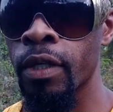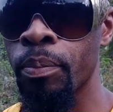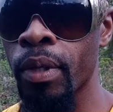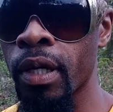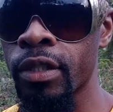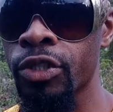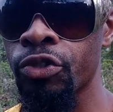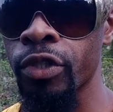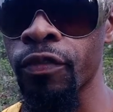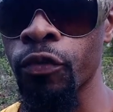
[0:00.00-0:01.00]
past
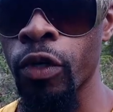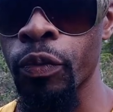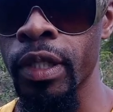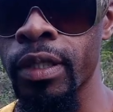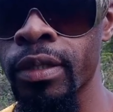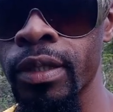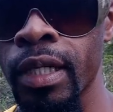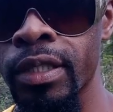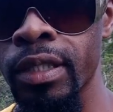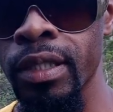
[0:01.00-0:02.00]
3 or 4 weeks
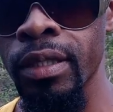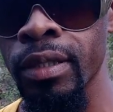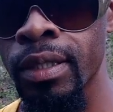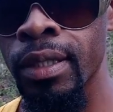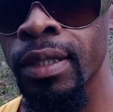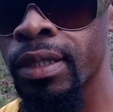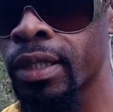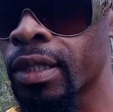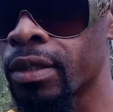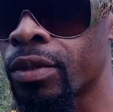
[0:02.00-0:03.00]
that
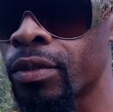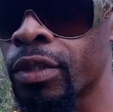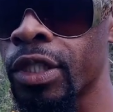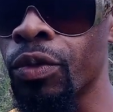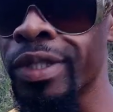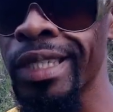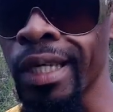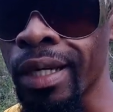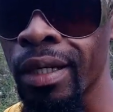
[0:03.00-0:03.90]
she looks sick,